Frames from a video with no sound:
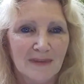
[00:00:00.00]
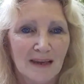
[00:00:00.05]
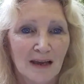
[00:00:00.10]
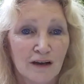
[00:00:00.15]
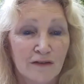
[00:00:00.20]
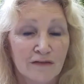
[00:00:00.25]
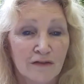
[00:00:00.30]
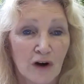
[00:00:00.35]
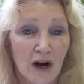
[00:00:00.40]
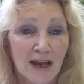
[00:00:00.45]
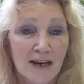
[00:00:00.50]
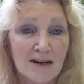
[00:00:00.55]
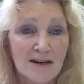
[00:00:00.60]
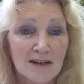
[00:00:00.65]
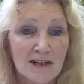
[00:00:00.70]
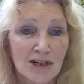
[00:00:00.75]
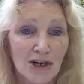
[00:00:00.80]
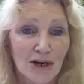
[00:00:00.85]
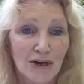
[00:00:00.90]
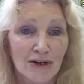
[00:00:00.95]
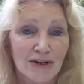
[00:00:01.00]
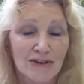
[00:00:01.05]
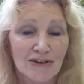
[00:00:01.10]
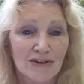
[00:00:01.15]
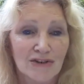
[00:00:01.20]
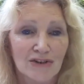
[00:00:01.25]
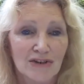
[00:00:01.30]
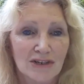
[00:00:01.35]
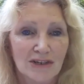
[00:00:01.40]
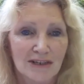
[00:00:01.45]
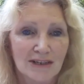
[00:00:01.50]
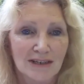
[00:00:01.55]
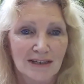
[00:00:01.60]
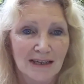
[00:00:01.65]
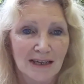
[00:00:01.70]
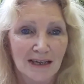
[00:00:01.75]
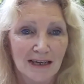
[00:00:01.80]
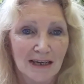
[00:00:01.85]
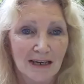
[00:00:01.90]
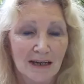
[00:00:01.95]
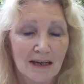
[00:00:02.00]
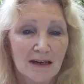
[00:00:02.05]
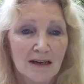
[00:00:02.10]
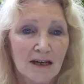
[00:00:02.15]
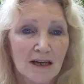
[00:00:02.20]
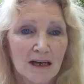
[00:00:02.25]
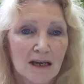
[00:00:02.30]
a friend last year